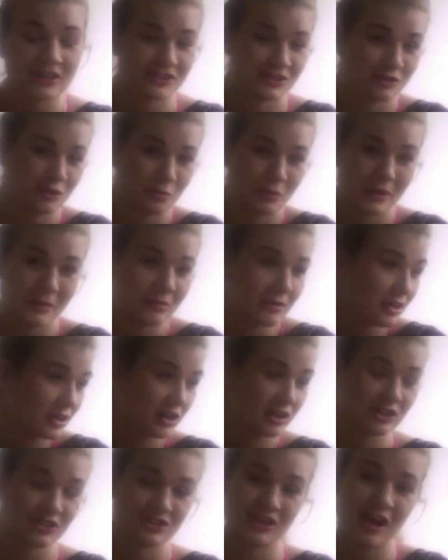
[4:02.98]
So people are
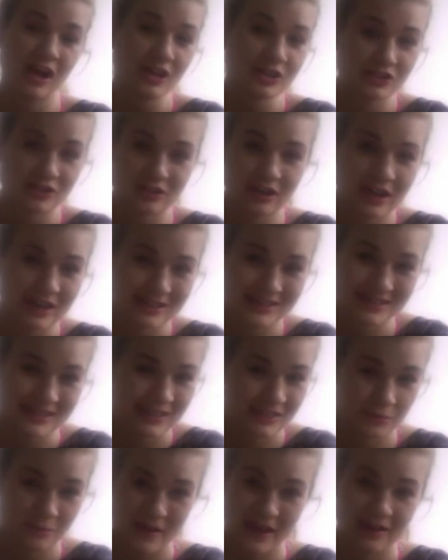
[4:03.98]
going to charge you like
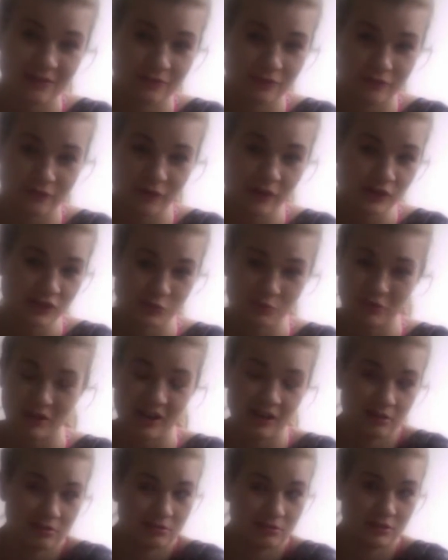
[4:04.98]
£6 for fog spray.